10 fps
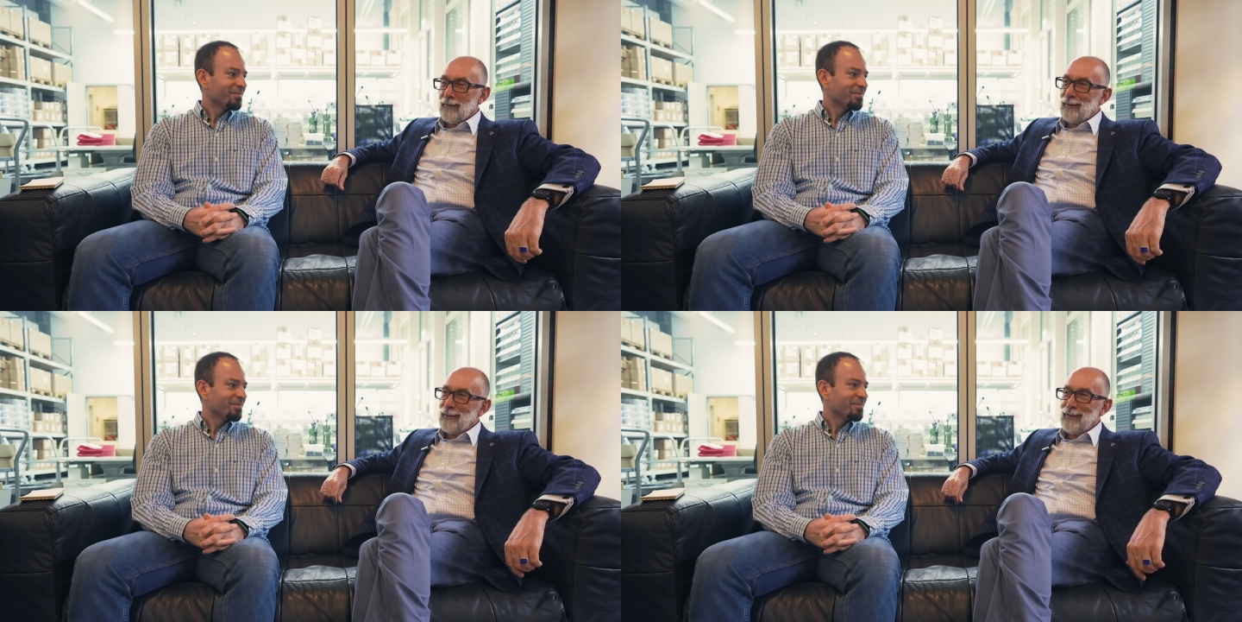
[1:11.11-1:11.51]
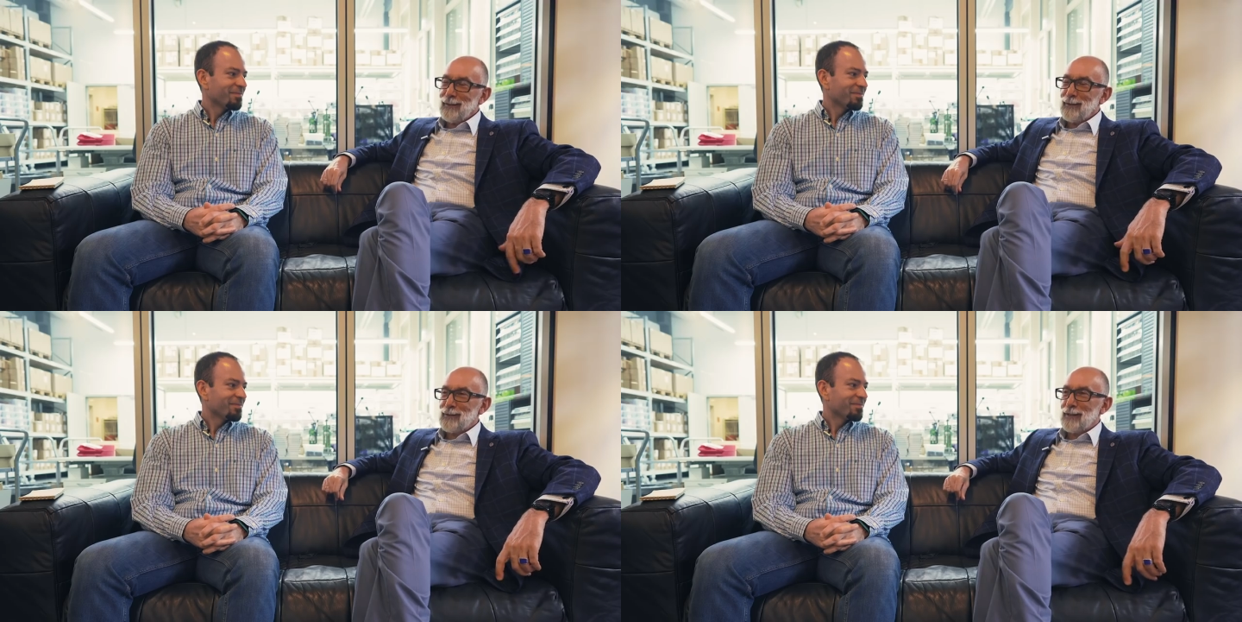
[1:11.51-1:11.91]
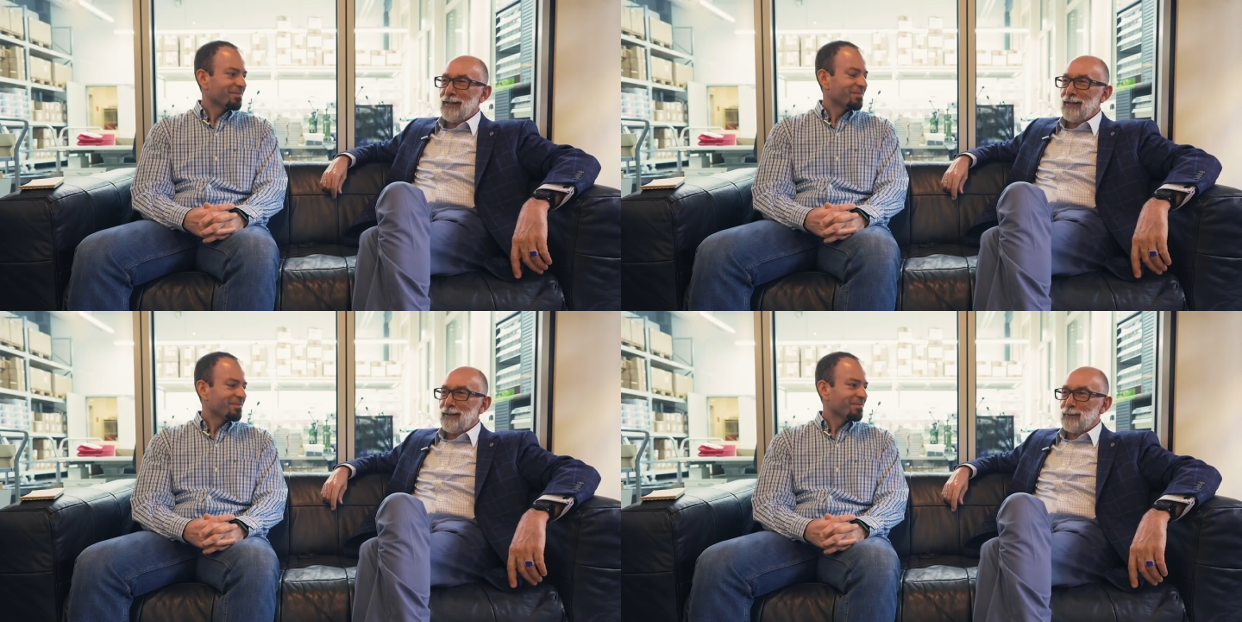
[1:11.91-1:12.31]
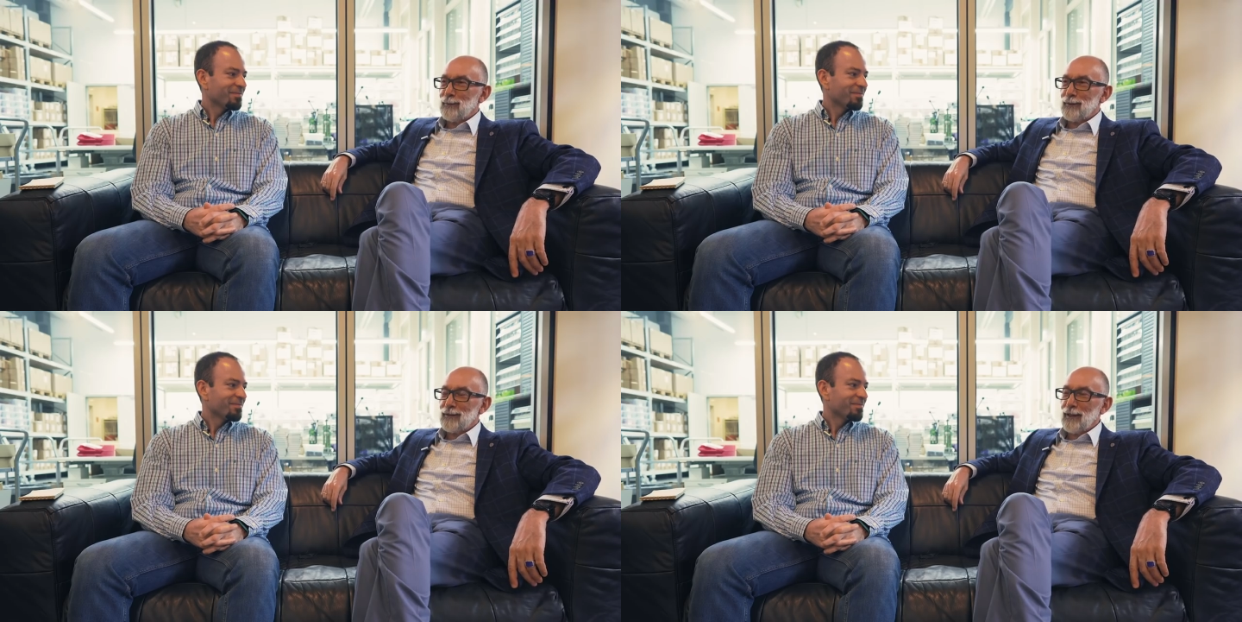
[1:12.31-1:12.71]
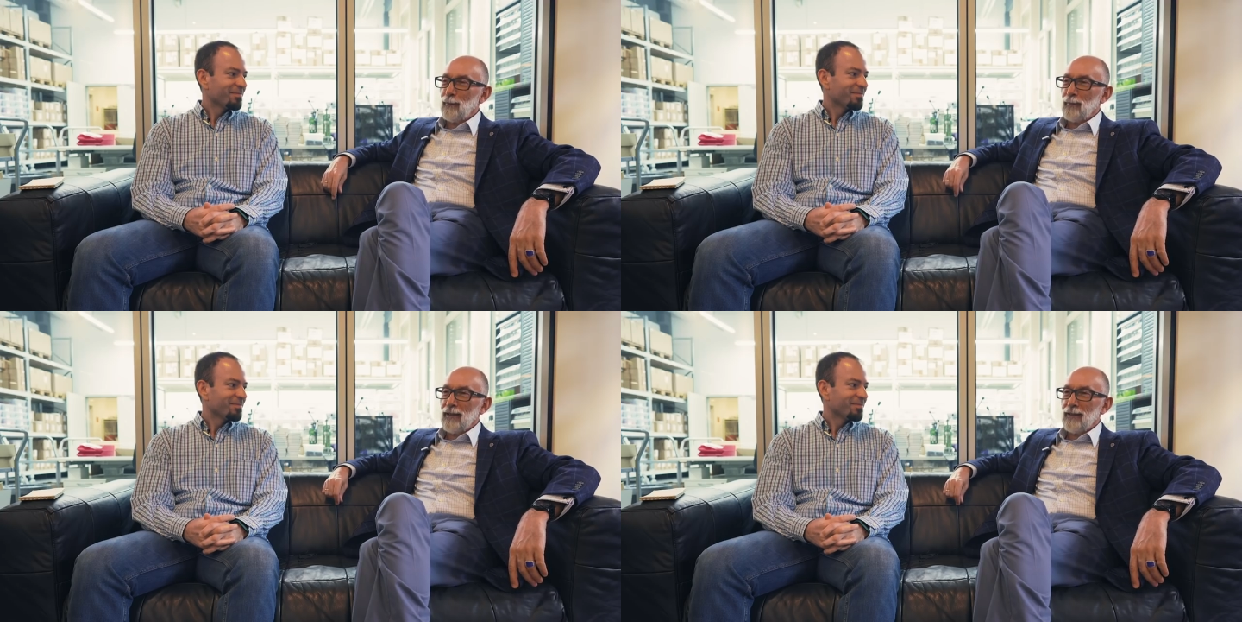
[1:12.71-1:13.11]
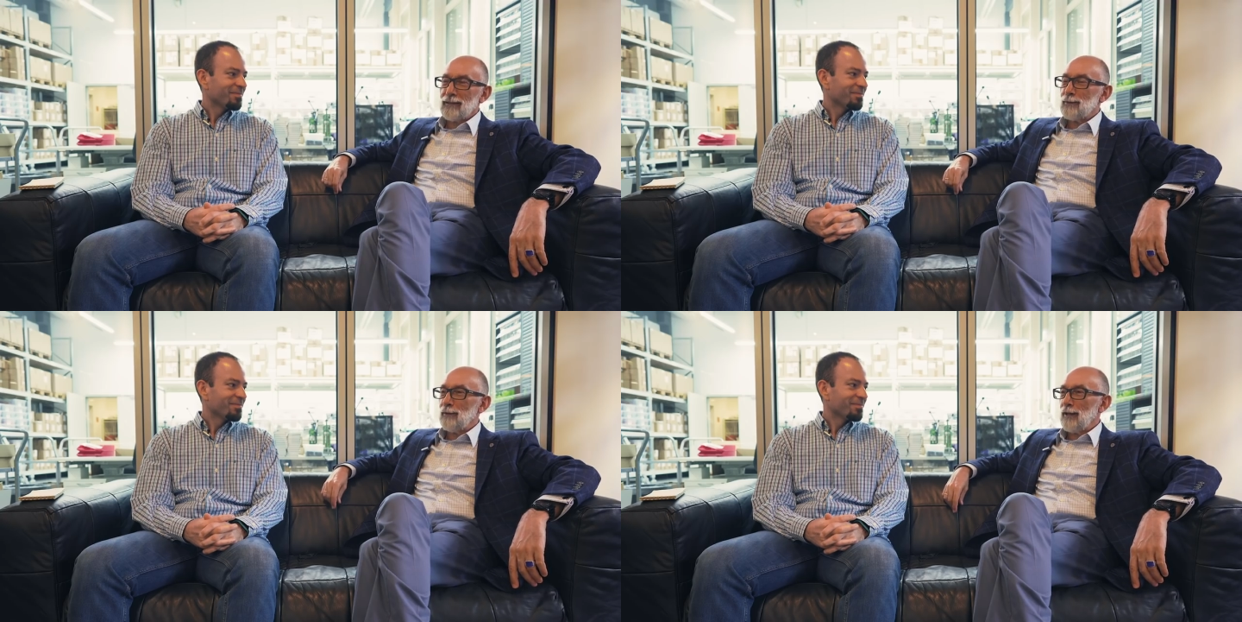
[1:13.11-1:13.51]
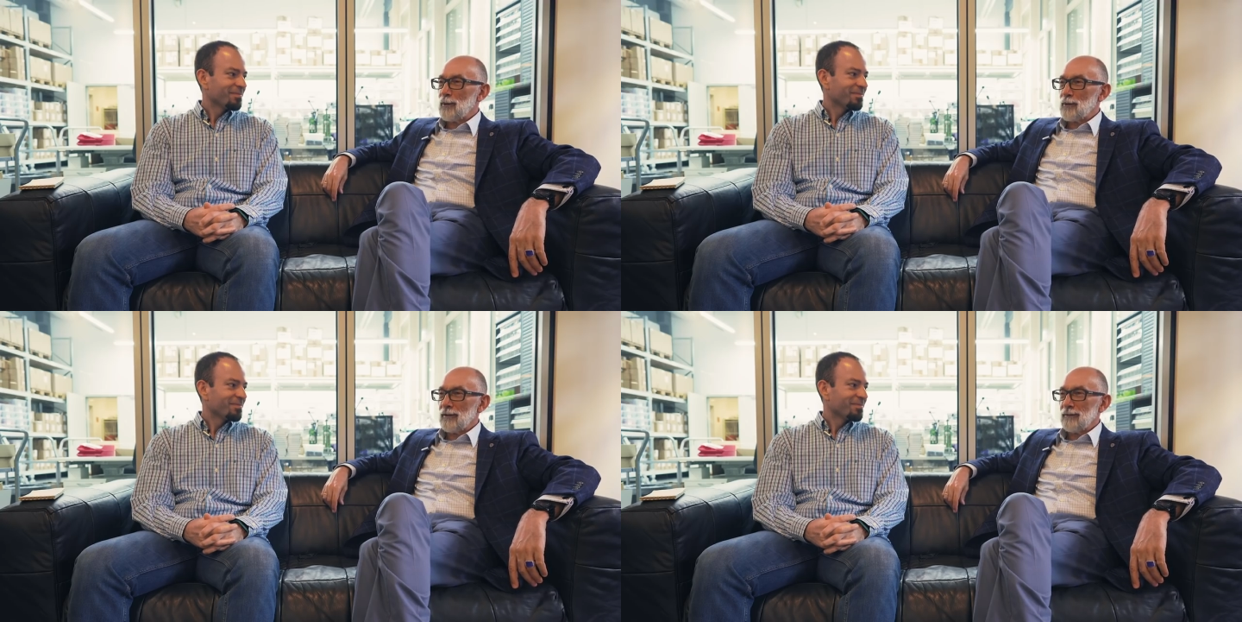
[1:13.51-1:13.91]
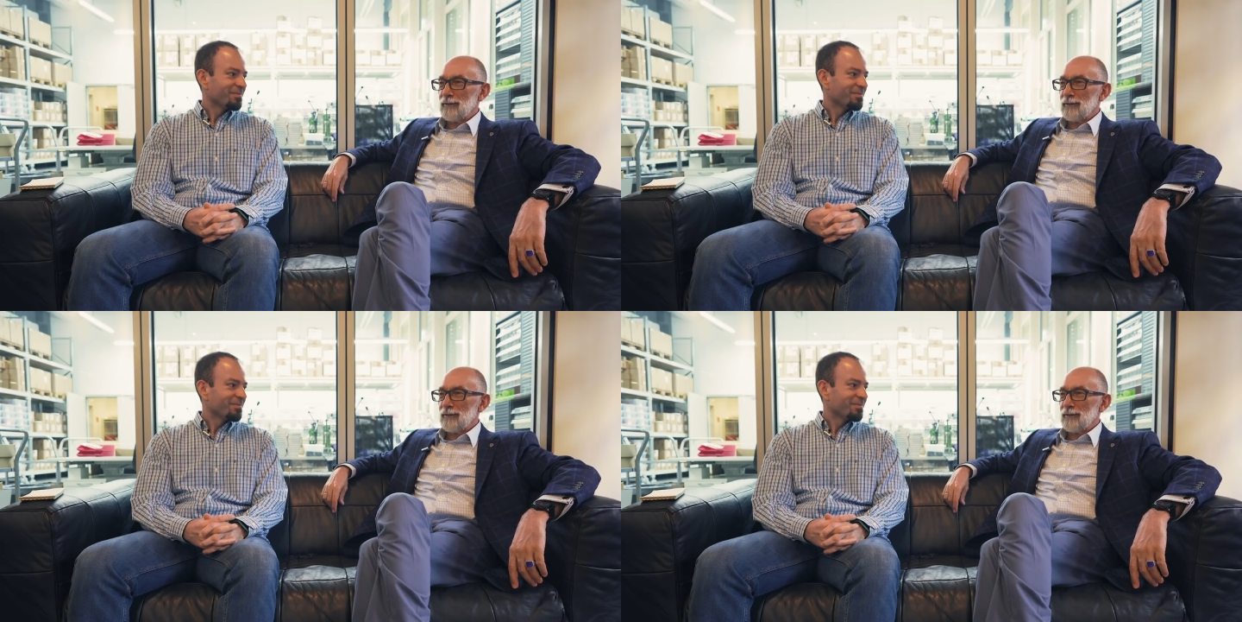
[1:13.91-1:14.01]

Speaker 1: yeah, he decided to sell me his collection.